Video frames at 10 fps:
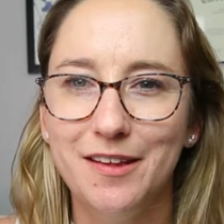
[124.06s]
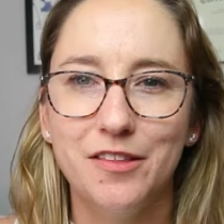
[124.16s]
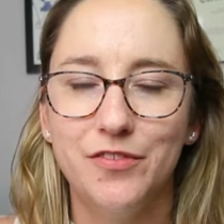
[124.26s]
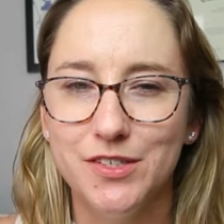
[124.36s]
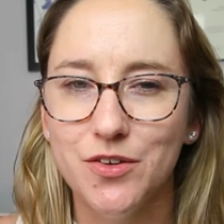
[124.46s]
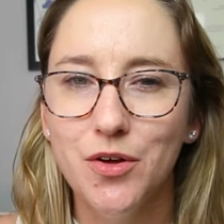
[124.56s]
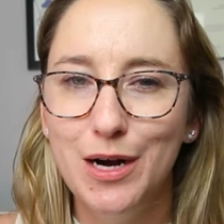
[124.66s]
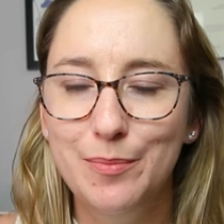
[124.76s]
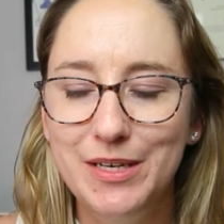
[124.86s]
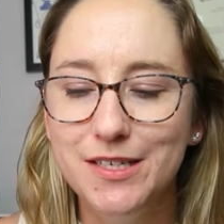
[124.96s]
like the physical
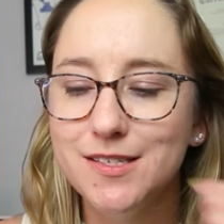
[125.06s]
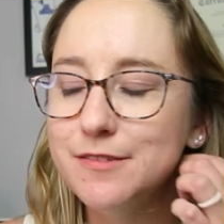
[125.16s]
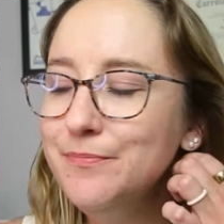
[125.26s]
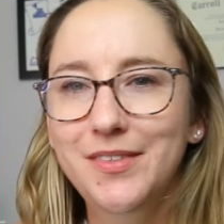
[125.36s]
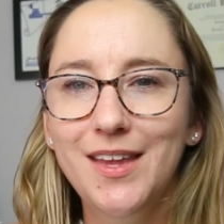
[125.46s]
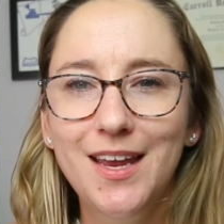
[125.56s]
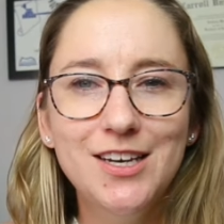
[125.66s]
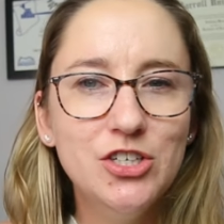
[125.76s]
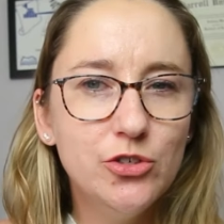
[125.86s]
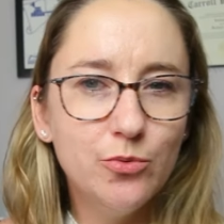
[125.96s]
copies.
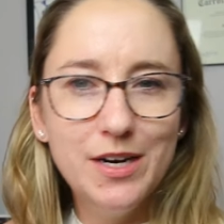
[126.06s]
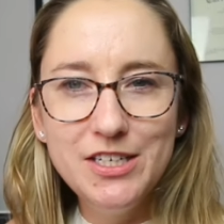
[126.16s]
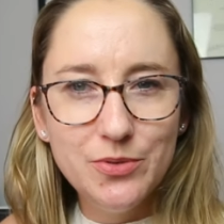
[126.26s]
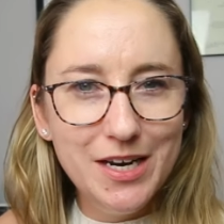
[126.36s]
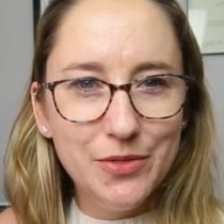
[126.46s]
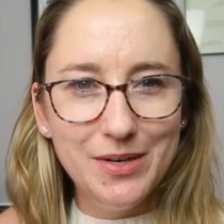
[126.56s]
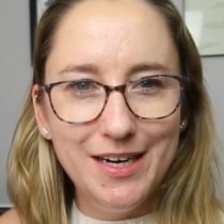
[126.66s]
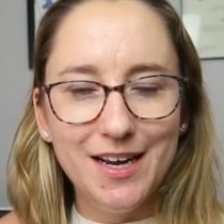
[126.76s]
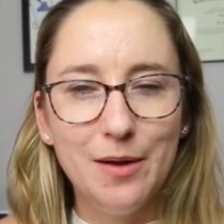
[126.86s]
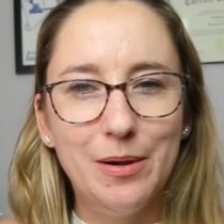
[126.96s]

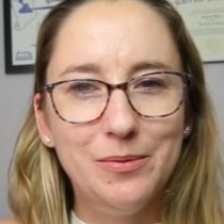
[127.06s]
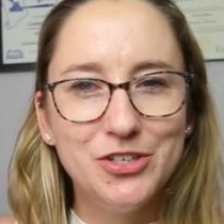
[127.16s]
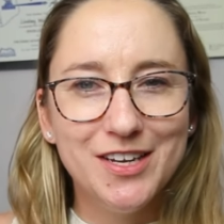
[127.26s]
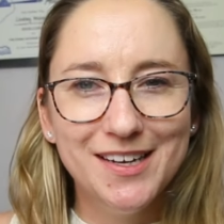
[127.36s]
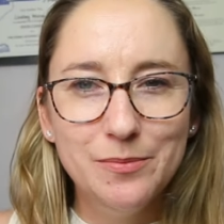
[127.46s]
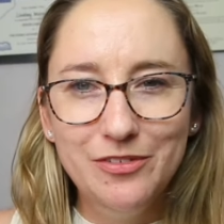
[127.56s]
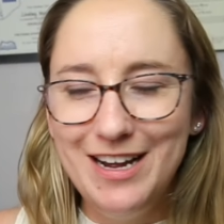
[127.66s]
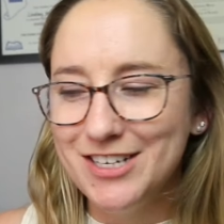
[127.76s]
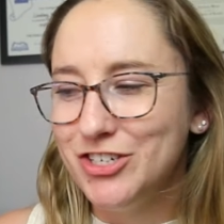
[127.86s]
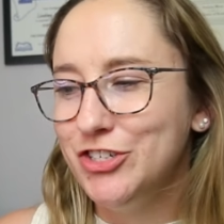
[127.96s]
2023, I published Kingdom of
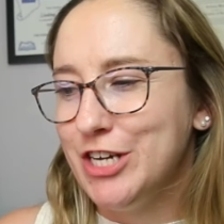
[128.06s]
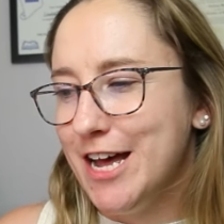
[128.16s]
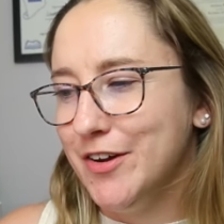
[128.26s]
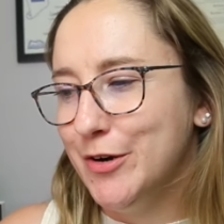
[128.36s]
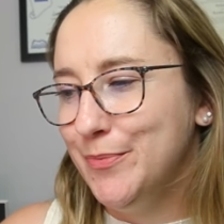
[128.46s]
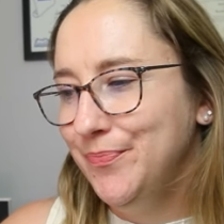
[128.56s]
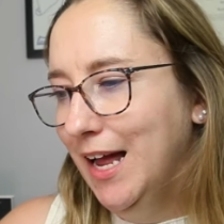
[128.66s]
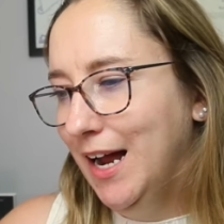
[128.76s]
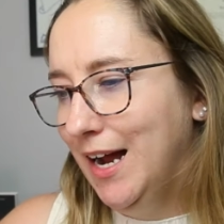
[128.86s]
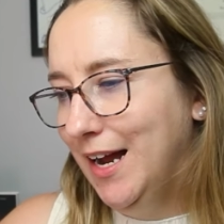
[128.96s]
Ash and Shadow.
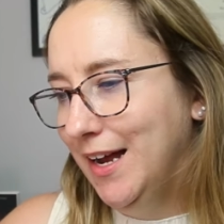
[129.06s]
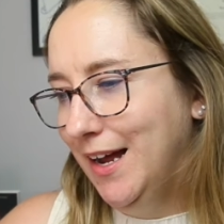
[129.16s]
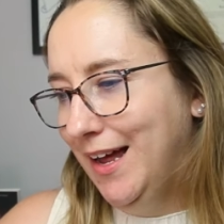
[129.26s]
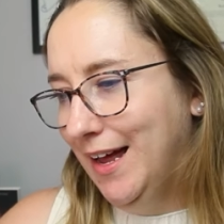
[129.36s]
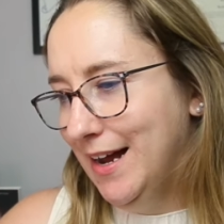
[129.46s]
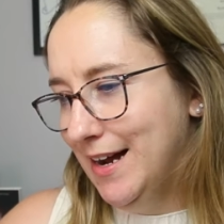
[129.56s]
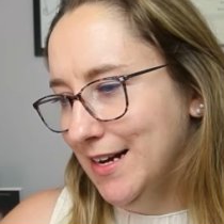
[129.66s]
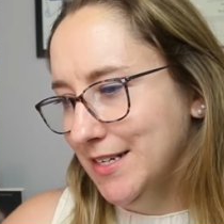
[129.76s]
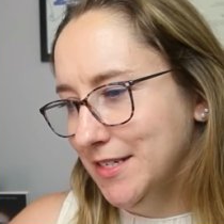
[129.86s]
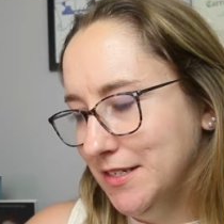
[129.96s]
They
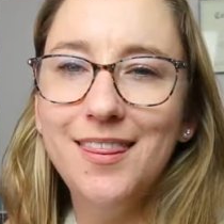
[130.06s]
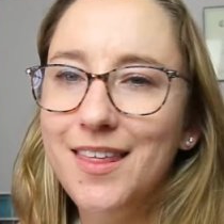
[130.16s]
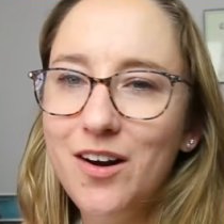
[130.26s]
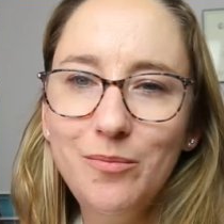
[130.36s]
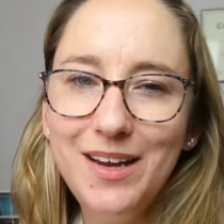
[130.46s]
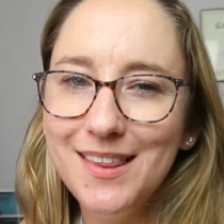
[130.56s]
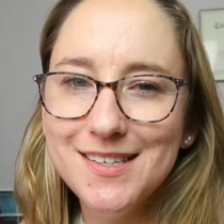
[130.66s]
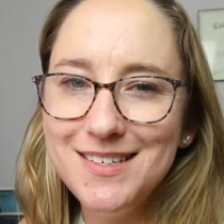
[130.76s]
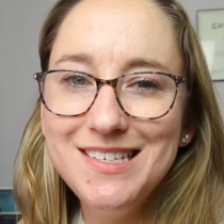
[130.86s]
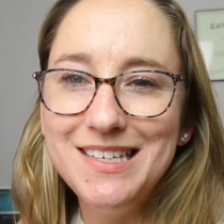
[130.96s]
don't make
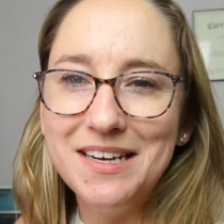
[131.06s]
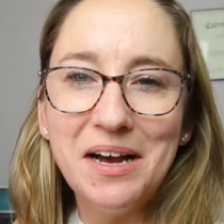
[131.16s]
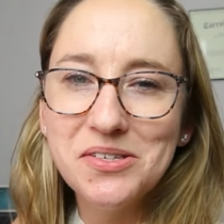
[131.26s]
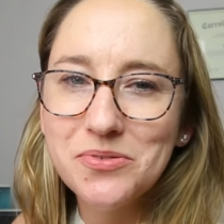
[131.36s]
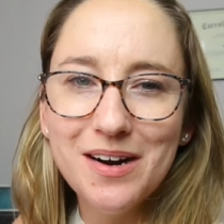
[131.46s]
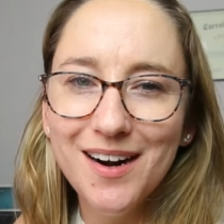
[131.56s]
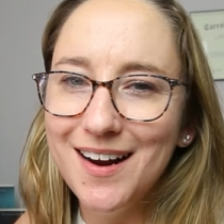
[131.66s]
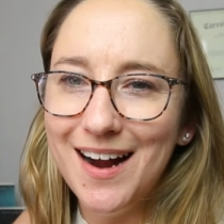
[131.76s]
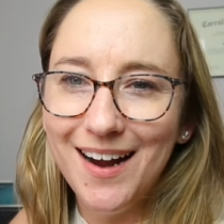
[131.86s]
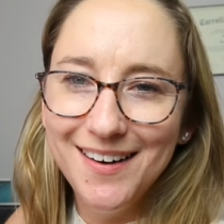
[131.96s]
this easy. I swear to
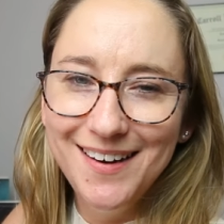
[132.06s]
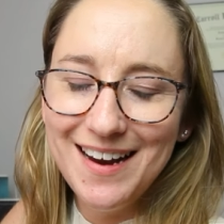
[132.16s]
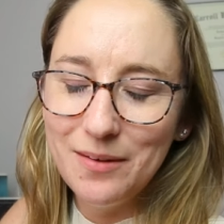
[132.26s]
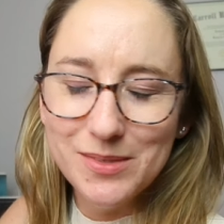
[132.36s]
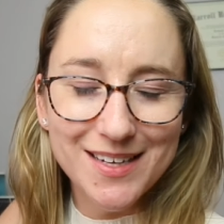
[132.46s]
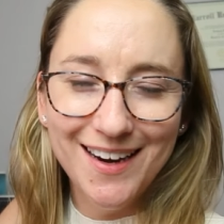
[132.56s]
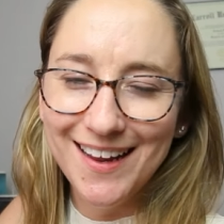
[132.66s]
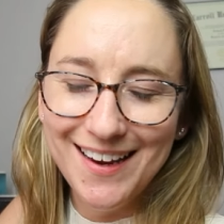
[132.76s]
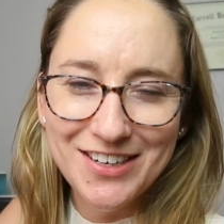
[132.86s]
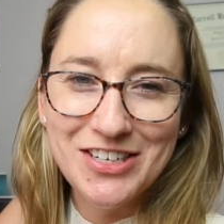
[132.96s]
God, Amazon,
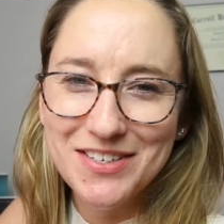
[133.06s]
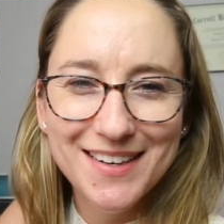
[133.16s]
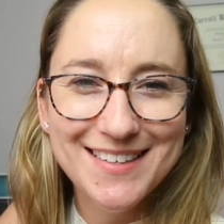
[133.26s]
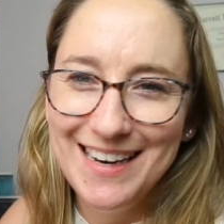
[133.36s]
get your shit